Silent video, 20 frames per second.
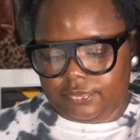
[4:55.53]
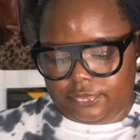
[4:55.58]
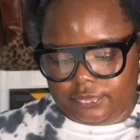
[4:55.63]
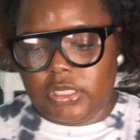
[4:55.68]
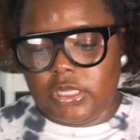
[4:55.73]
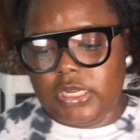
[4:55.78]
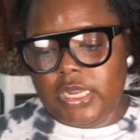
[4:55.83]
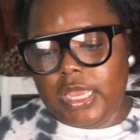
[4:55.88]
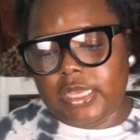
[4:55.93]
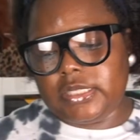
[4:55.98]

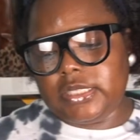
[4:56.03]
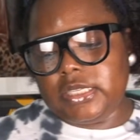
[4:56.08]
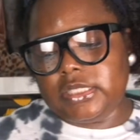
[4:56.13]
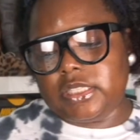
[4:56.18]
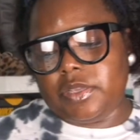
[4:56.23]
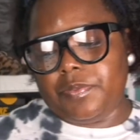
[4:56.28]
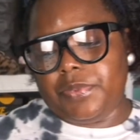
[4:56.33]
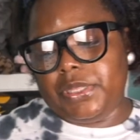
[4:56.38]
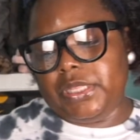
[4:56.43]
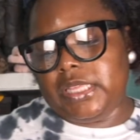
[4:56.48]
So the next is
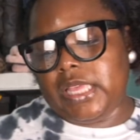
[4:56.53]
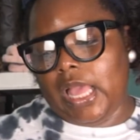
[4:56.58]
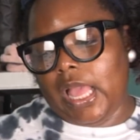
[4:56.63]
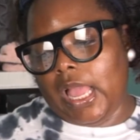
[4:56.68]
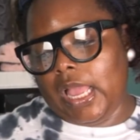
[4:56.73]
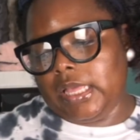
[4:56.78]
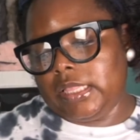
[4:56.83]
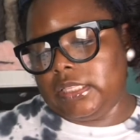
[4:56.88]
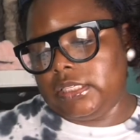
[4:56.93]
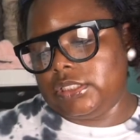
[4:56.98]
the Billie
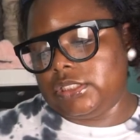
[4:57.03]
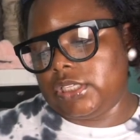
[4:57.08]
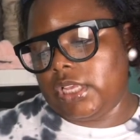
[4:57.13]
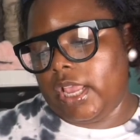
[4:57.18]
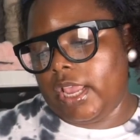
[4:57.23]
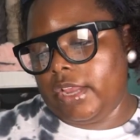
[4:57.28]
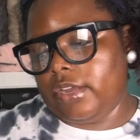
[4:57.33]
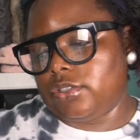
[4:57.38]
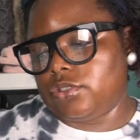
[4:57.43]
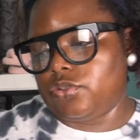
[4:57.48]
Eilish
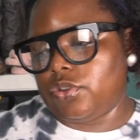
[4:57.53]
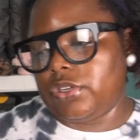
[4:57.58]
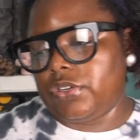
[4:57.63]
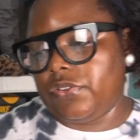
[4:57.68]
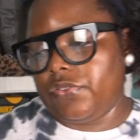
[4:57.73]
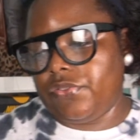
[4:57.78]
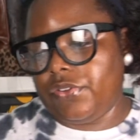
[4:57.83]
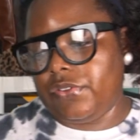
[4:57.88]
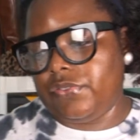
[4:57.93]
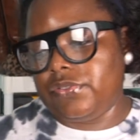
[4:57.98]
Air Jordan
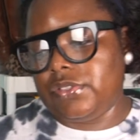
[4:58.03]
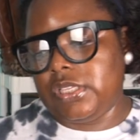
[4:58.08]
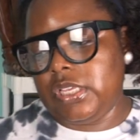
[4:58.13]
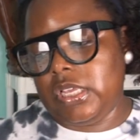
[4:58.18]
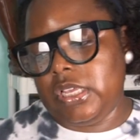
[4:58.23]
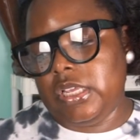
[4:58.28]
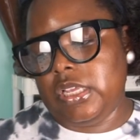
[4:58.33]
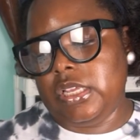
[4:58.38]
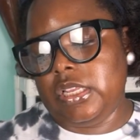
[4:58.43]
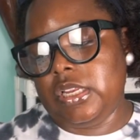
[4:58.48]

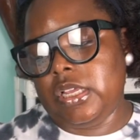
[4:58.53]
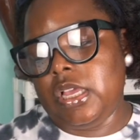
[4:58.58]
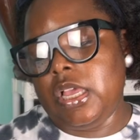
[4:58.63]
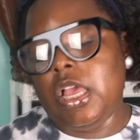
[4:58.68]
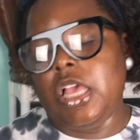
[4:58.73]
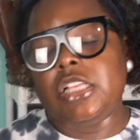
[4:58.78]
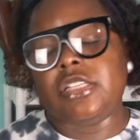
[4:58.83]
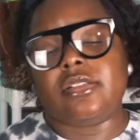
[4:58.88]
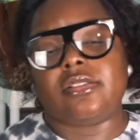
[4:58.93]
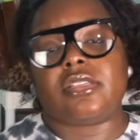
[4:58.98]
15. So
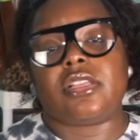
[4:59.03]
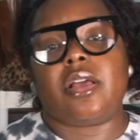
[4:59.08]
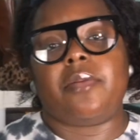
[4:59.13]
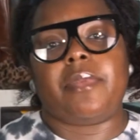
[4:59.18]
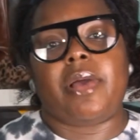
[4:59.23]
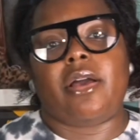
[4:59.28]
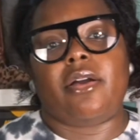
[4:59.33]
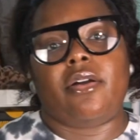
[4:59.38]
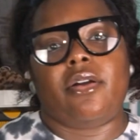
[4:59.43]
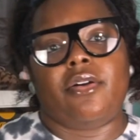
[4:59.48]
this will
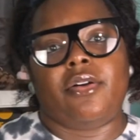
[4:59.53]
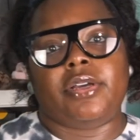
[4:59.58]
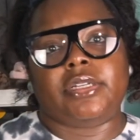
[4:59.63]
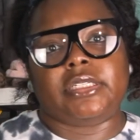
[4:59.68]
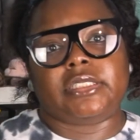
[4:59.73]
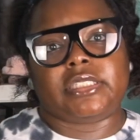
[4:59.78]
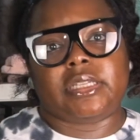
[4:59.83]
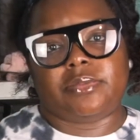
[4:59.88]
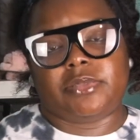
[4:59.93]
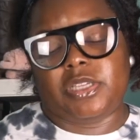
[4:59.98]
come out on
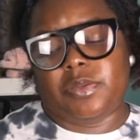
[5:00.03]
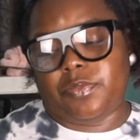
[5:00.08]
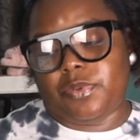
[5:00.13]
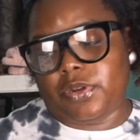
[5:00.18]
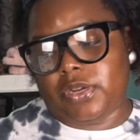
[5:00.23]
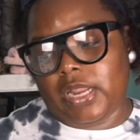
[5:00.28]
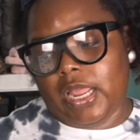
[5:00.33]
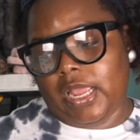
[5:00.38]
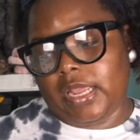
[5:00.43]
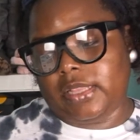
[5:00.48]
the
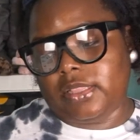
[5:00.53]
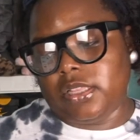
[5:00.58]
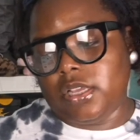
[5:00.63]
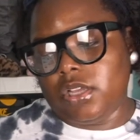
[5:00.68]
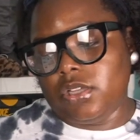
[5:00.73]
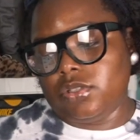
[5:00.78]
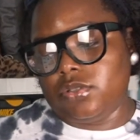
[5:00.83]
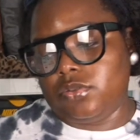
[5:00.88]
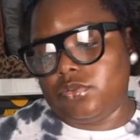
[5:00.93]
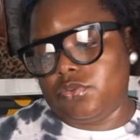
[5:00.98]
September 9th
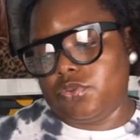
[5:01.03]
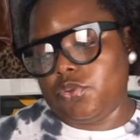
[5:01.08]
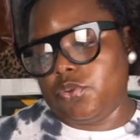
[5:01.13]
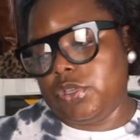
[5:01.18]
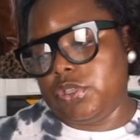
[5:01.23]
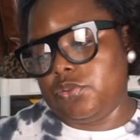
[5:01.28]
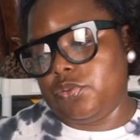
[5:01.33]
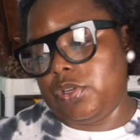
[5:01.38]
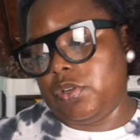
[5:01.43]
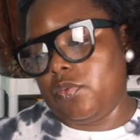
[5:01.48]
to
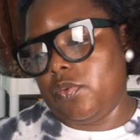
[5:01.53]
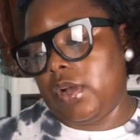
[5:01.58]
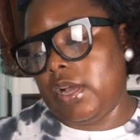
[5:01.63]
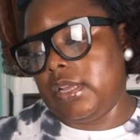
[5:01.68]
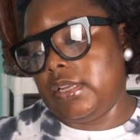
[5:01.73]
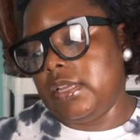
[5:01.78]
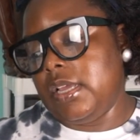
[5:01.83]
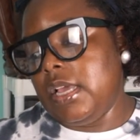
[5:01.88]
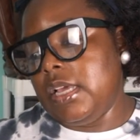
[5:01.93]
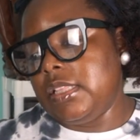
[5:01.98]

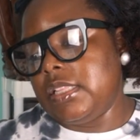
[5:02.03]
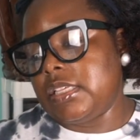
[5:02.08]
2021.